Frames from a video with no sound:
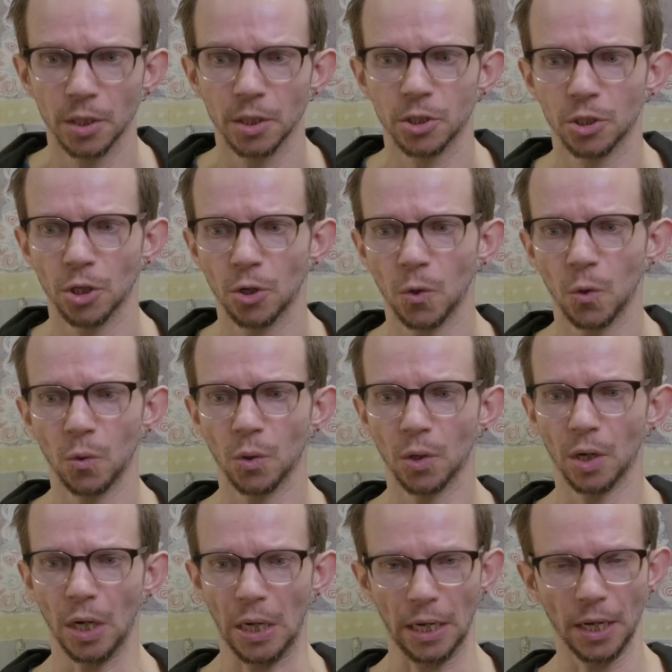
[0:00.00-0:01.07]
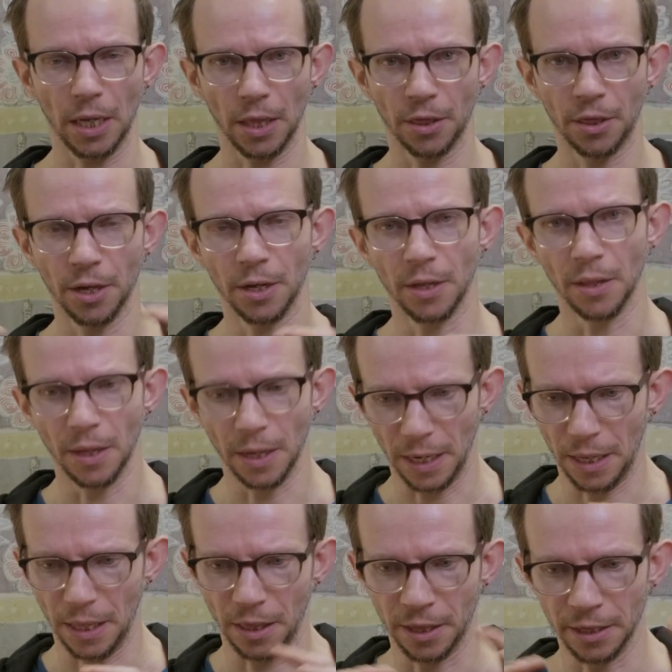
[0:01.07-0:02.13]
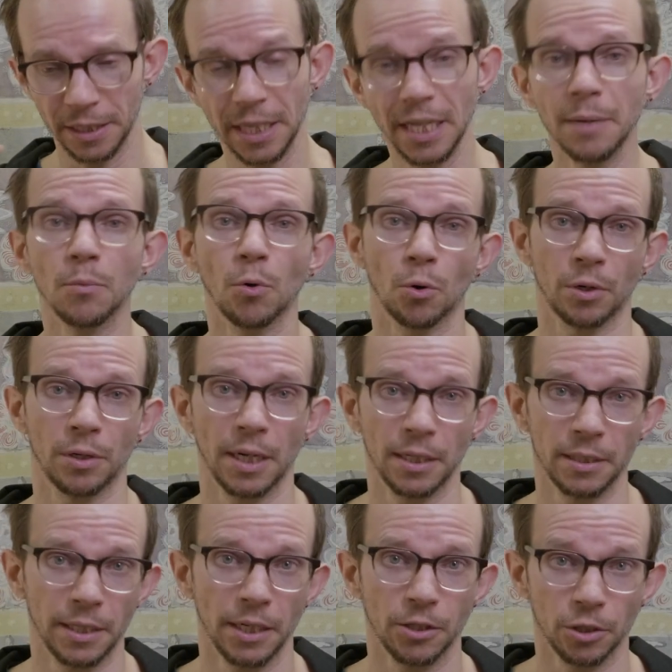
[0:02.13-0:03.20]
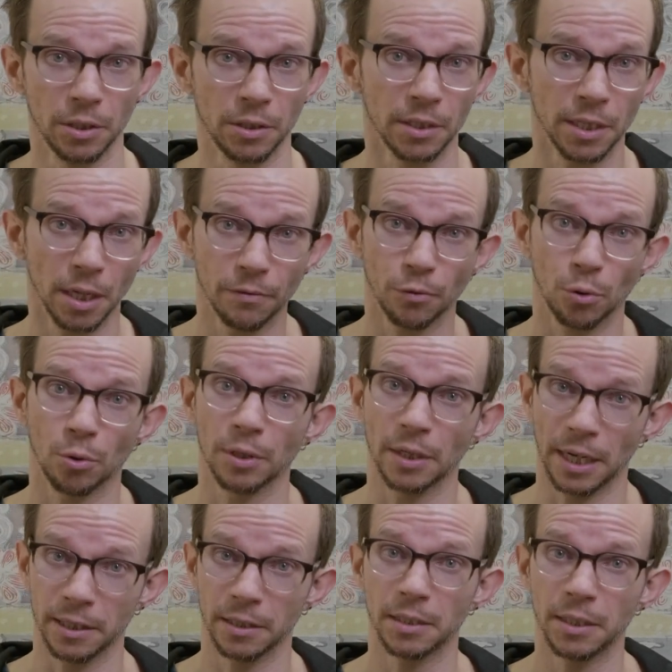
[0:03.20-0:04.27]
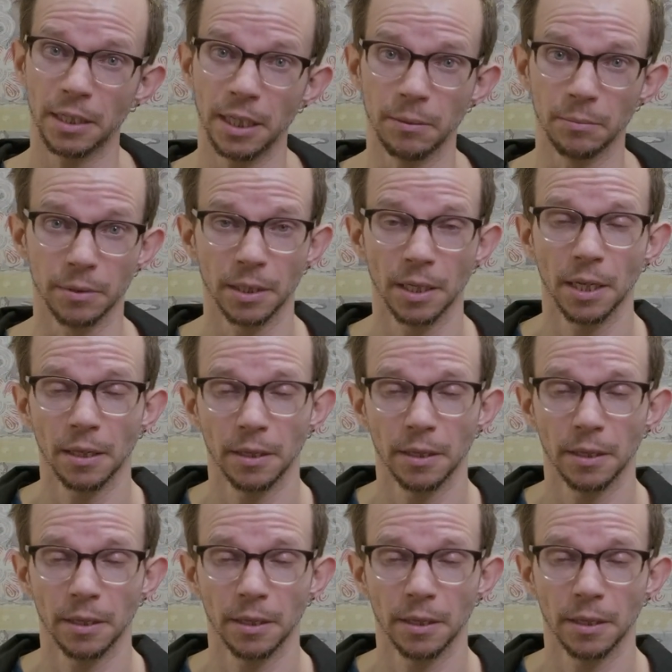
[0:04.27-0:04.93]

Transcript: So the team organization, self-organized teams,